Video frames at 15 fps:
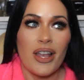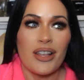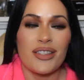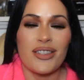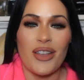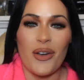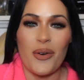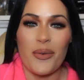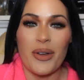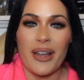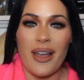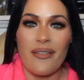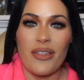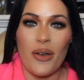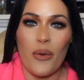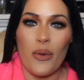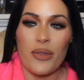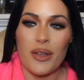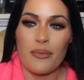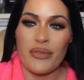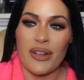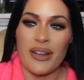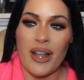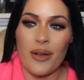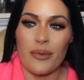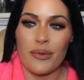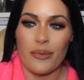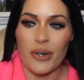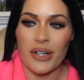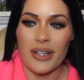So we have the whole thing planned out.
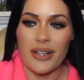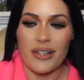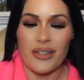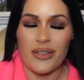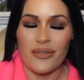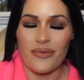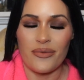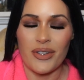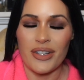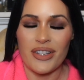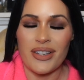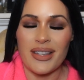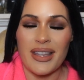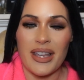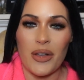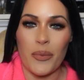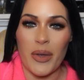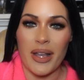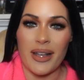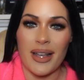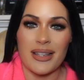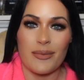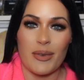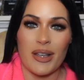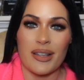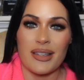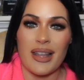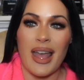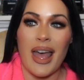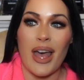We're working. So we just can't wait, guys,
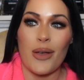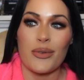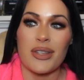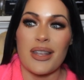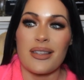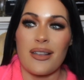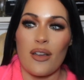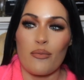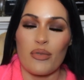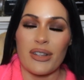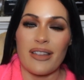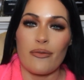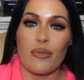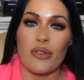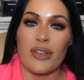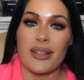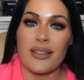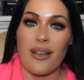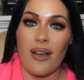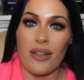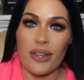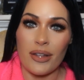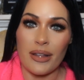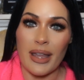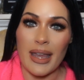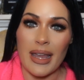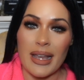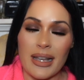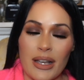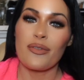because the house is unbelievable. It's on the
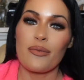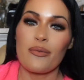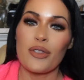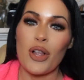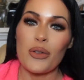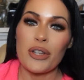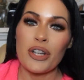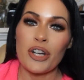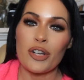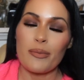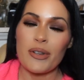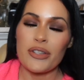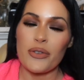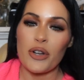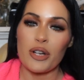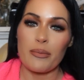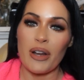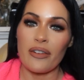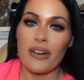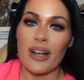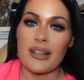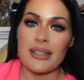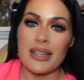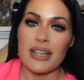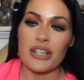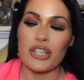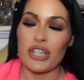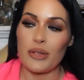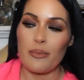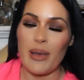lake. Lola heard me talking about Roxy
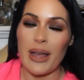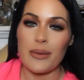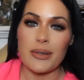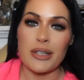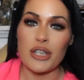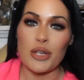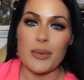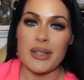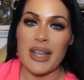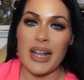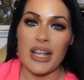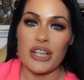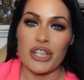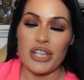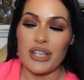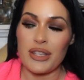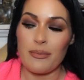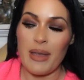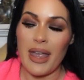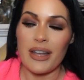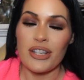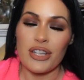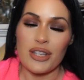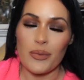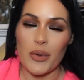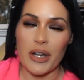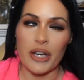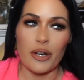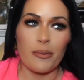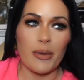and she bounced. She was like, she's mad. She doesn't
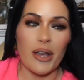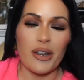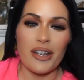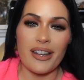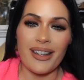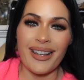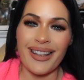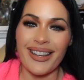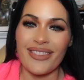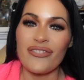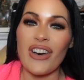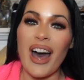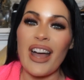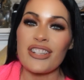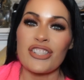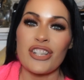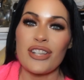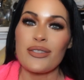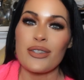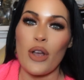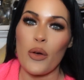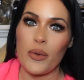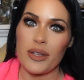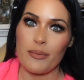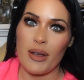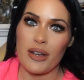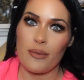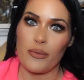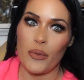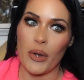want to hear about it. But she's always my
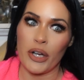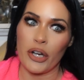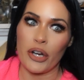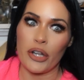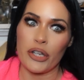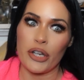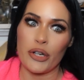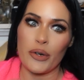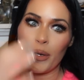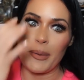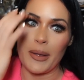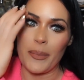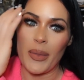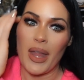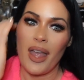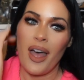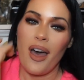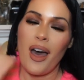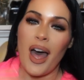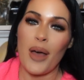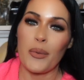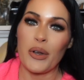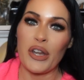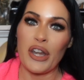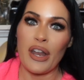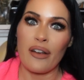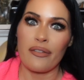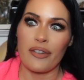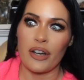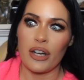number one girl. You know what I mean? I would
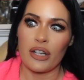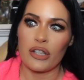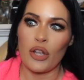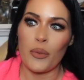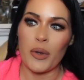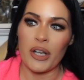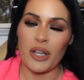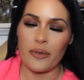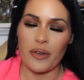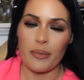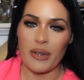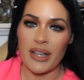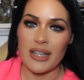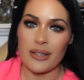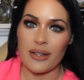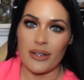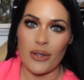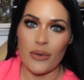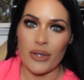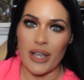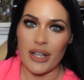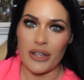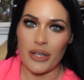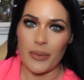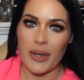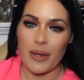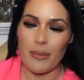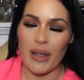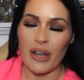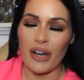never, no one could replace Lola and
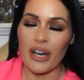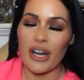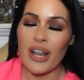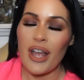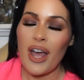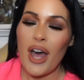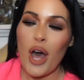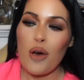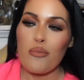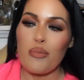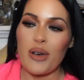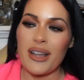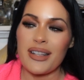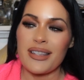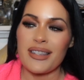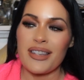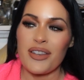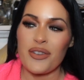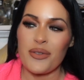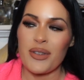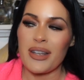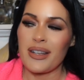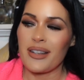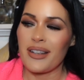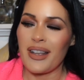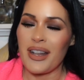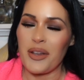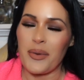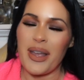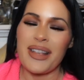Louie in my heart. But, you know, they,
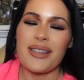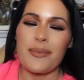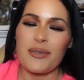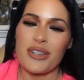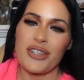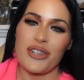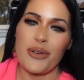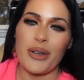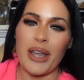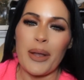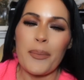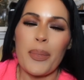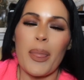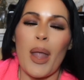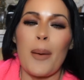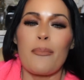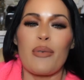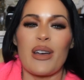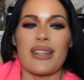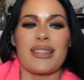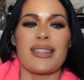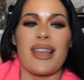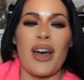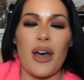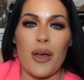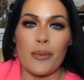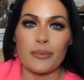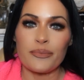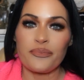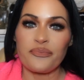anyway, I'm just joking. But, um...